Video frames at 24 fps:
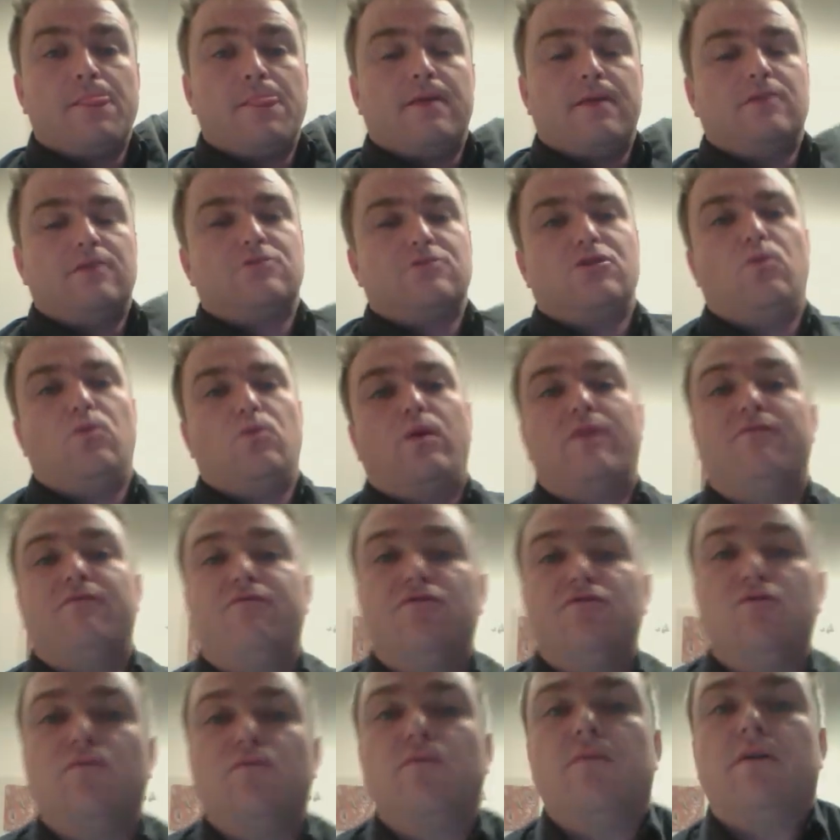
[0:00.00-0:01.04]
So one
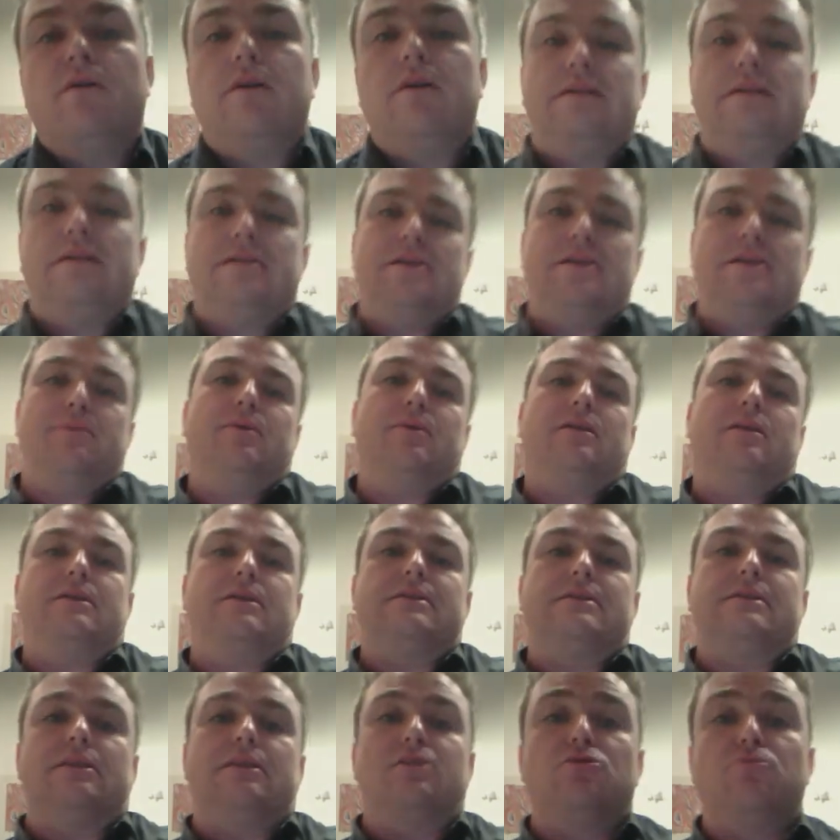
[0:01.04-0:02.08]
foot typically
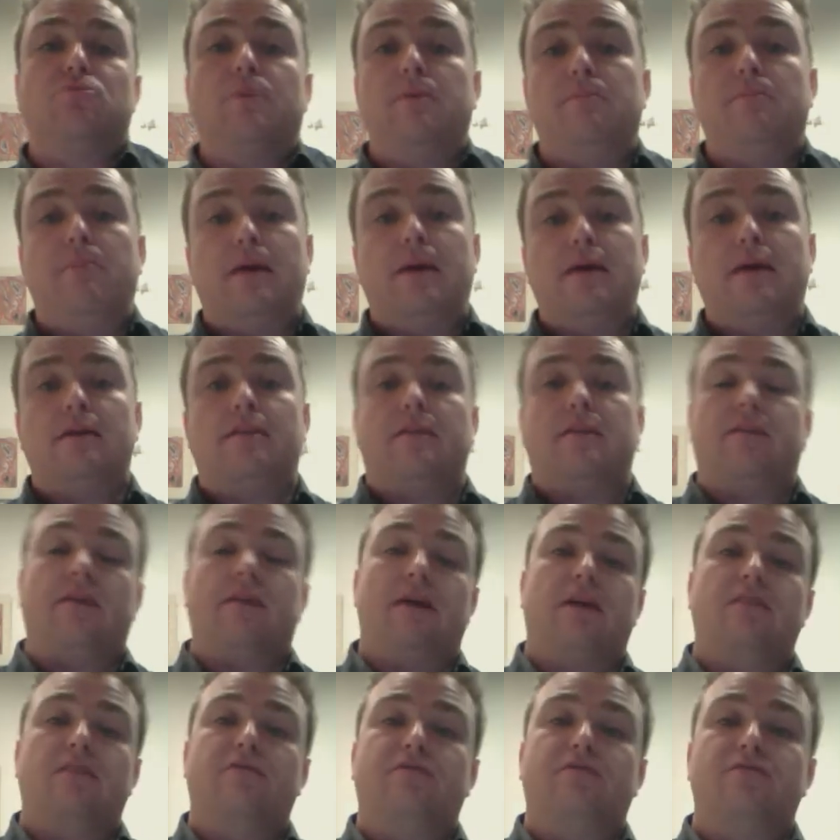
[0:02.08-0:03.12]
is a little bit bigger than the
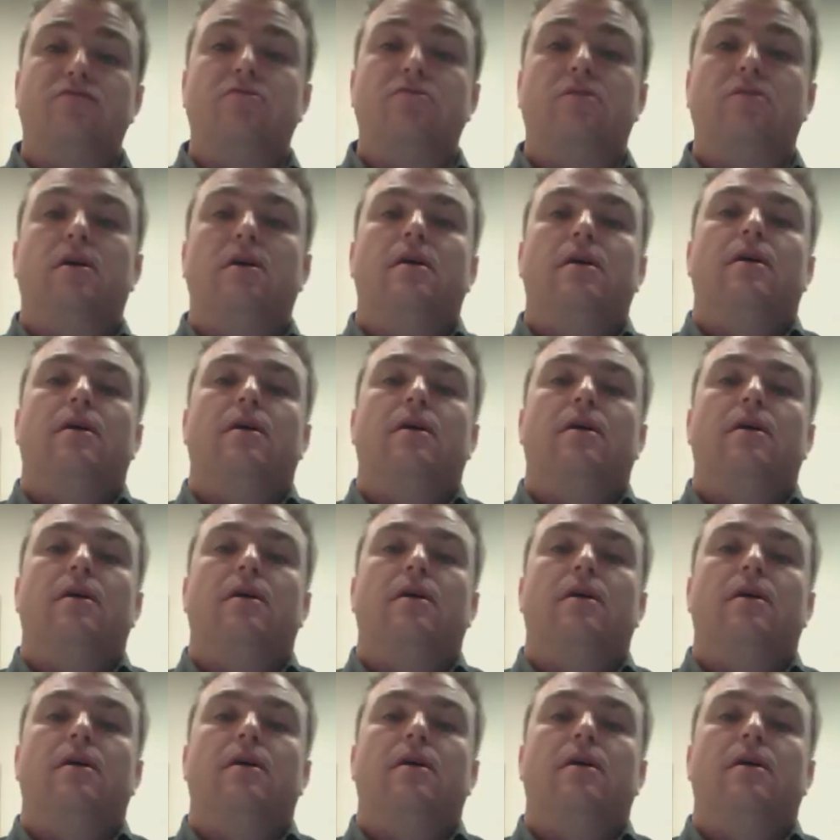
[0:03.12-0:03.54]
other foot.